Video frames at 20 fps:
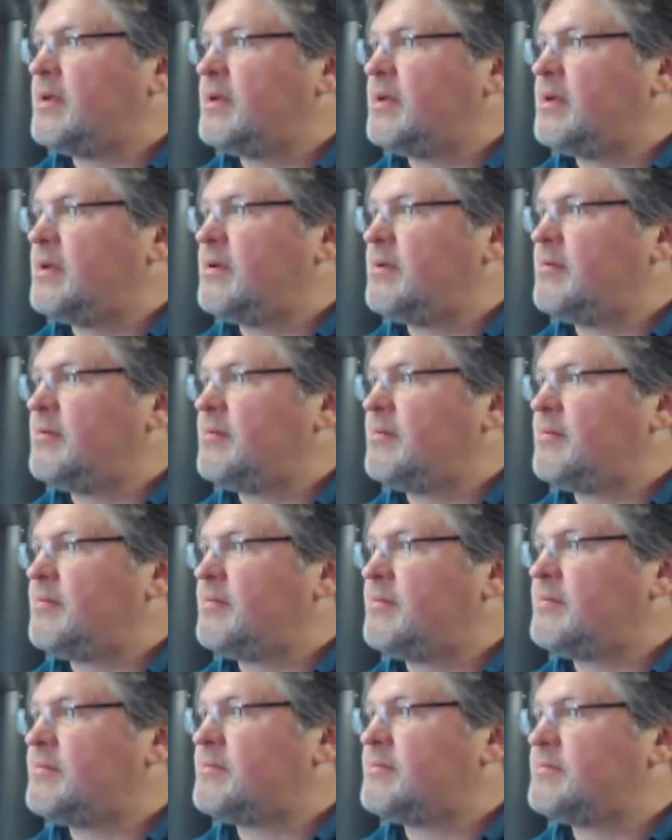
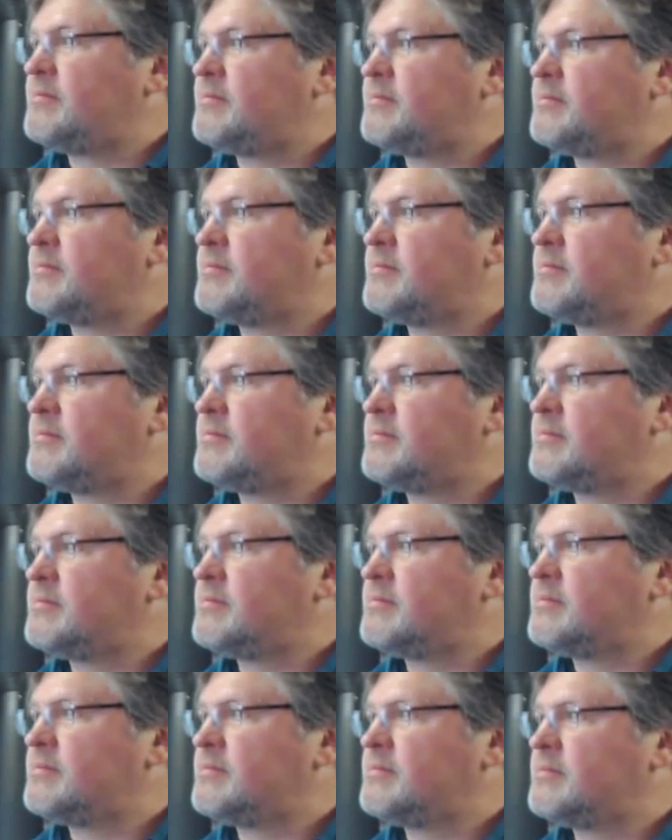
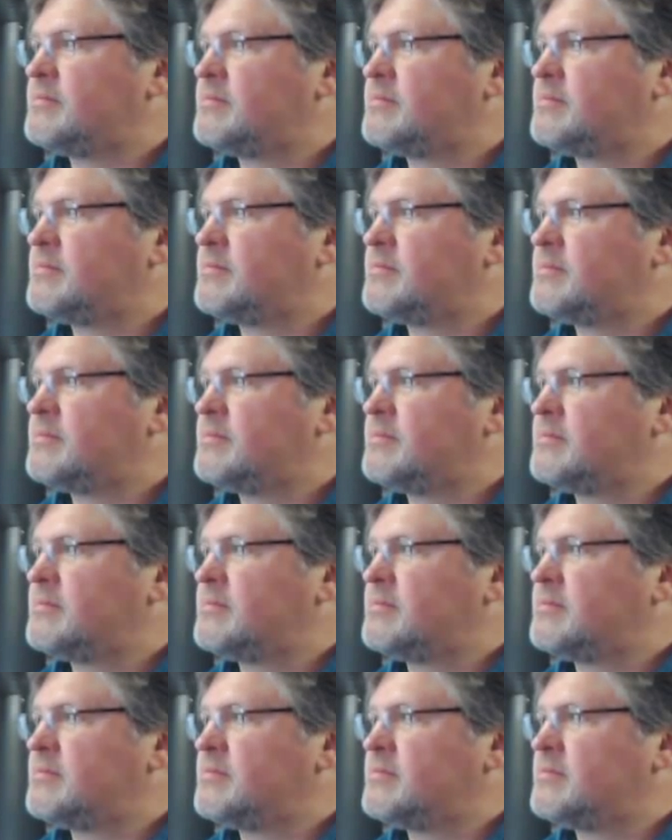
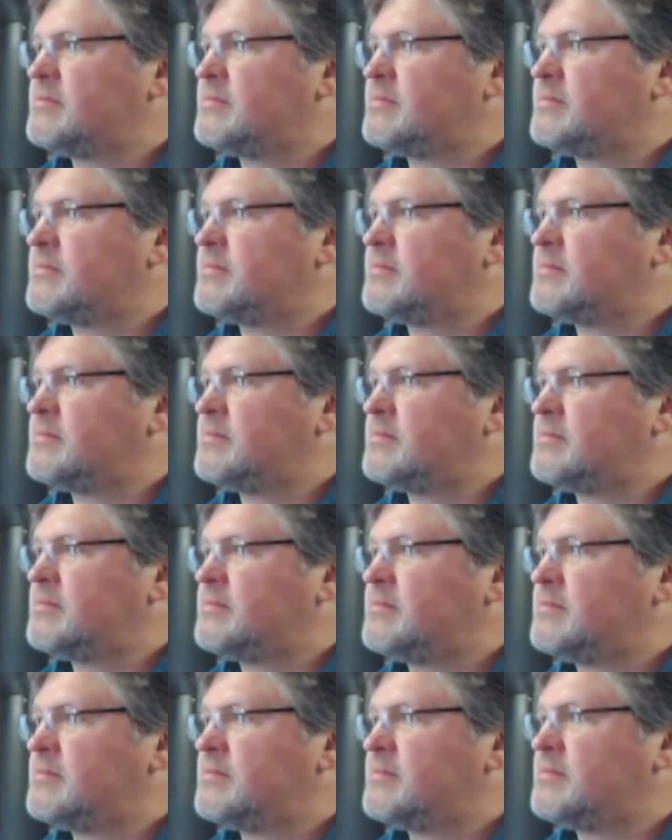
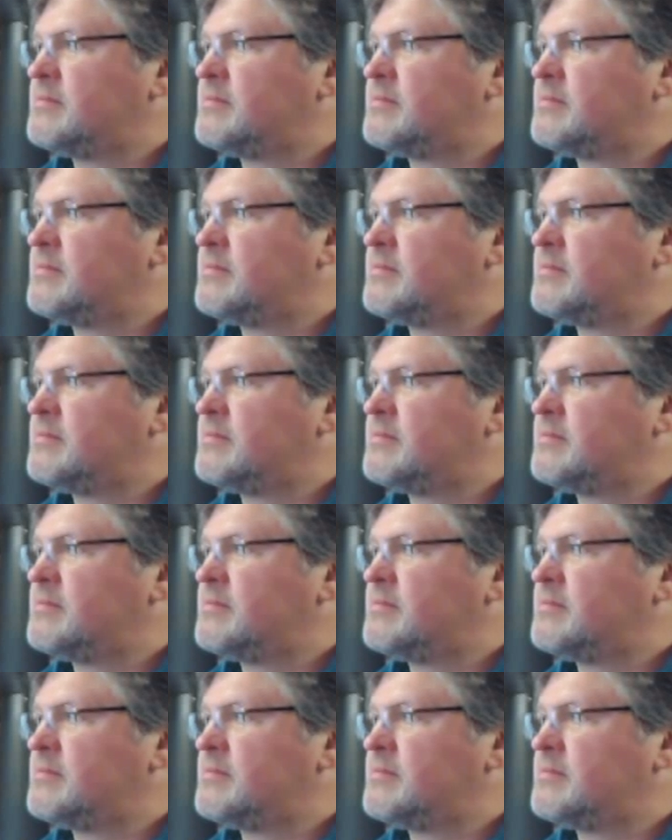This person isn't speaking.